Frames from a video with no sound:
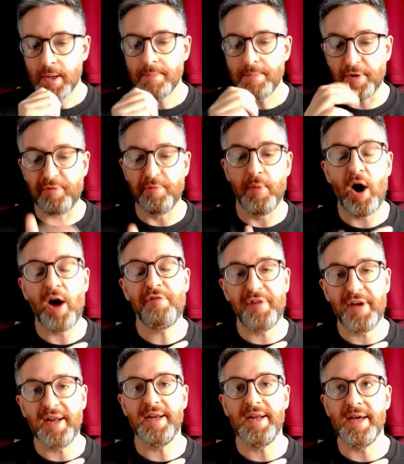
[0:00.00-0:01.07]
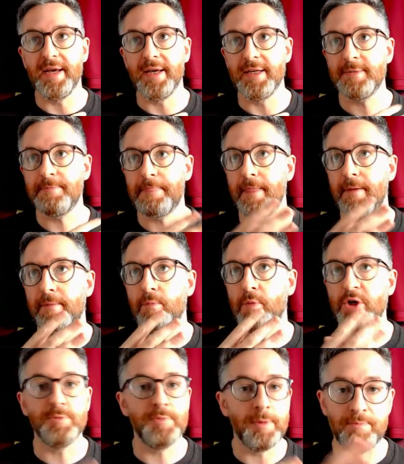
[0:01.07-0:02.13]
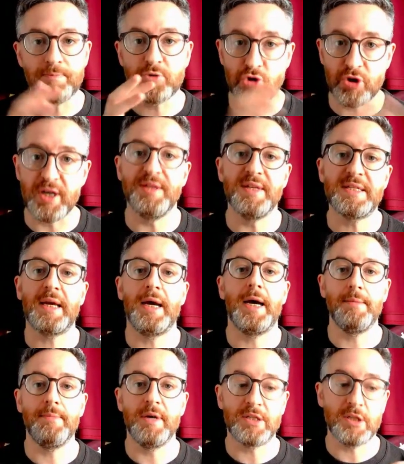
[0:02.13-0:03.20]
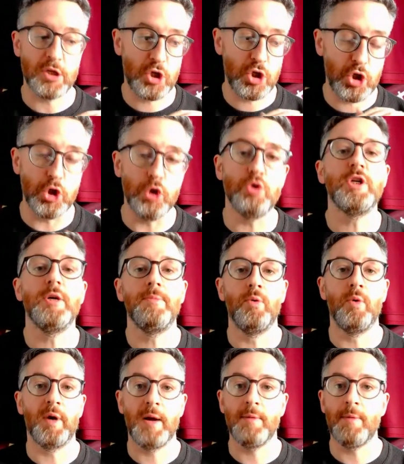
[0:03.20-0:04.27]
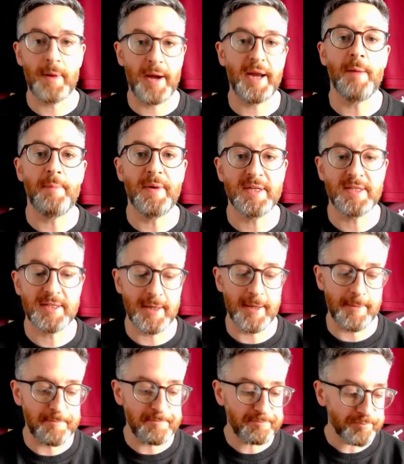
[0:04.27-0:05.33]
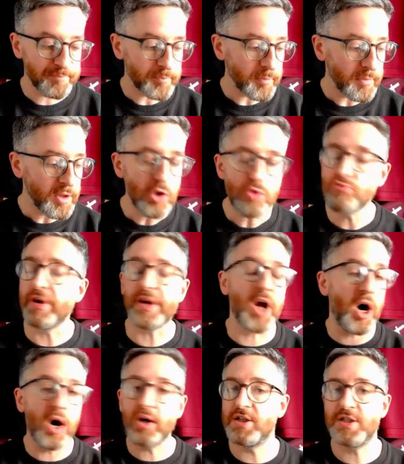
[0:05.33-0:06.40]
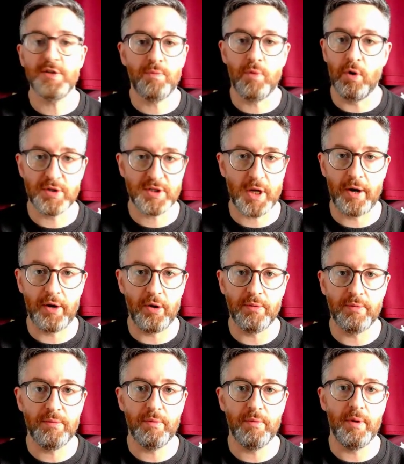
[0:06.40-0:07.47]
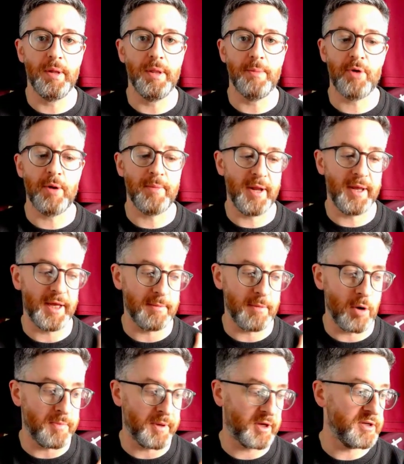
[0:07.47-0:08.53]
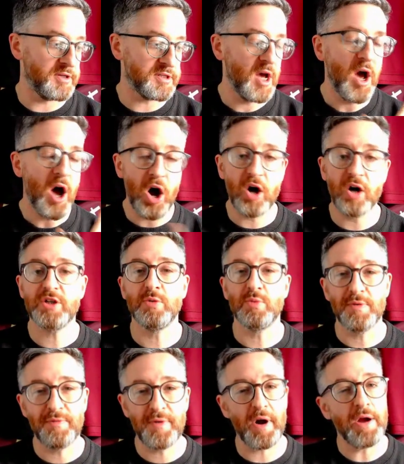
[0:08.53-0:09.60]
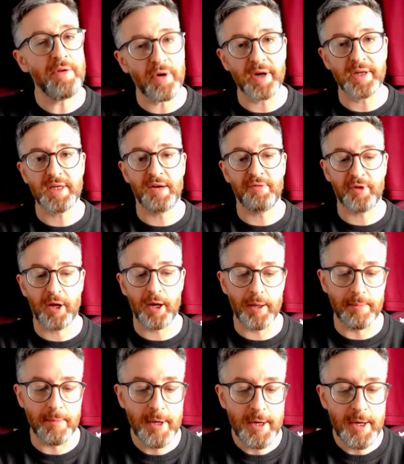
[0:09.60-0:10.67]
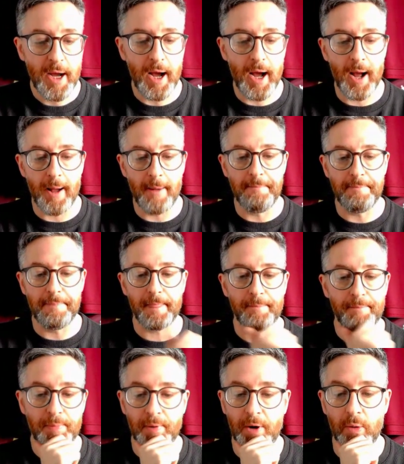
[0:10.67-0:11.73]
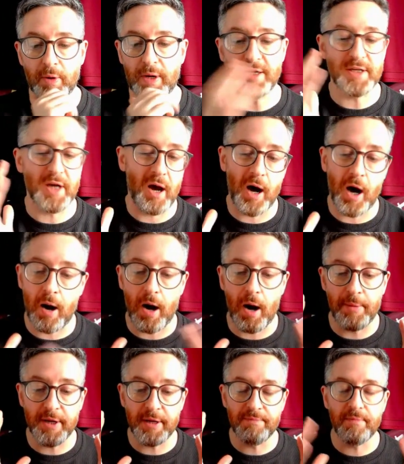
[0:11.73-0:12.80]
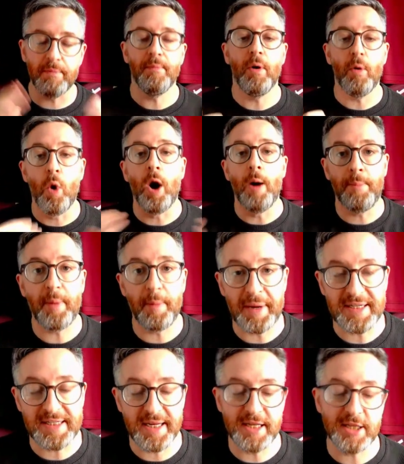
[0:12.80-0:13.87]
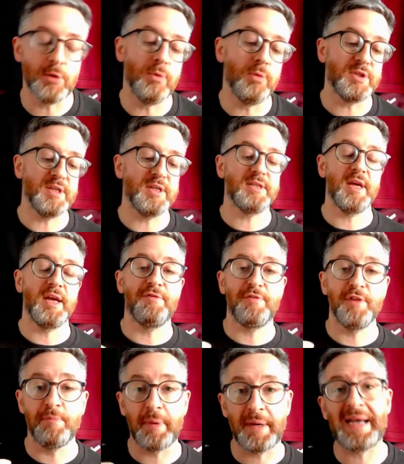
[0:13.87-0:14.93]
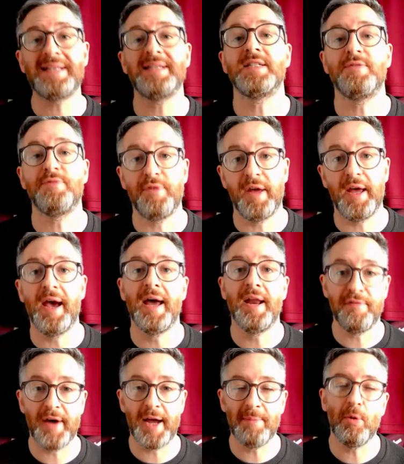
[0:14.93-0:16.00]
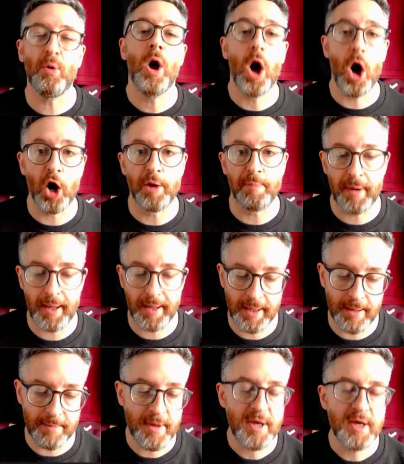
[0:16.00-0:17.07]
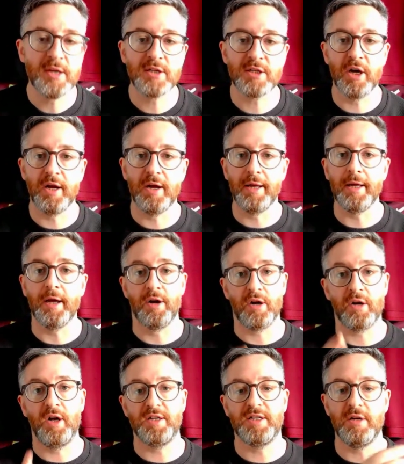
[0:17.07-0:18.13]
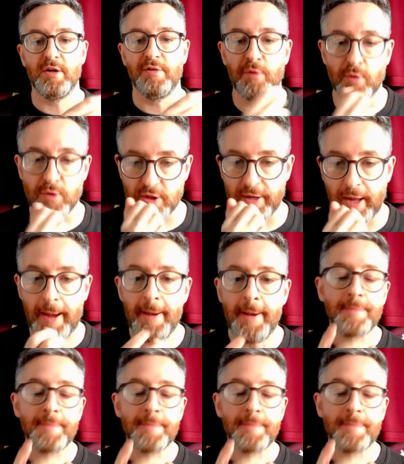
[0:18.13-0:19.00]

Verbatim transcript: But for my feeling is we should be treating this game as a hugely important game and playing our best team regardless of what's going on in the Premier League at the moment, because Arsenal's a very, very tough game. Um, by all accounts, I, I, mean, what I'm basically leaning towards is if, if Paqueta's fit and available, I'd play him certainly, and I'd like to know your thoughts on that.